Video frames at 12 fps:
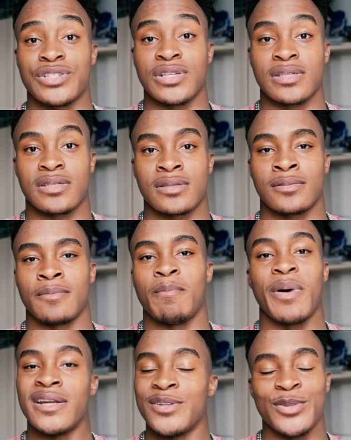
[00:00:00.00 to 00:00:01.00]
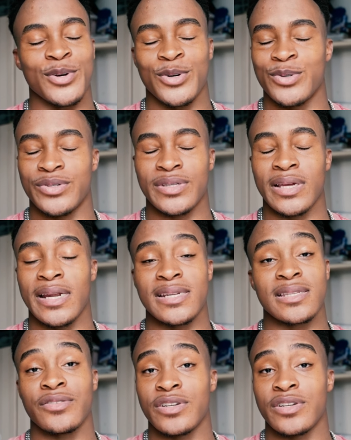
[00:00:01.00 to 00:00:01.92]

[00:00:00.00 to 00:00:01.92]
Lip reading: just bunned those and I did the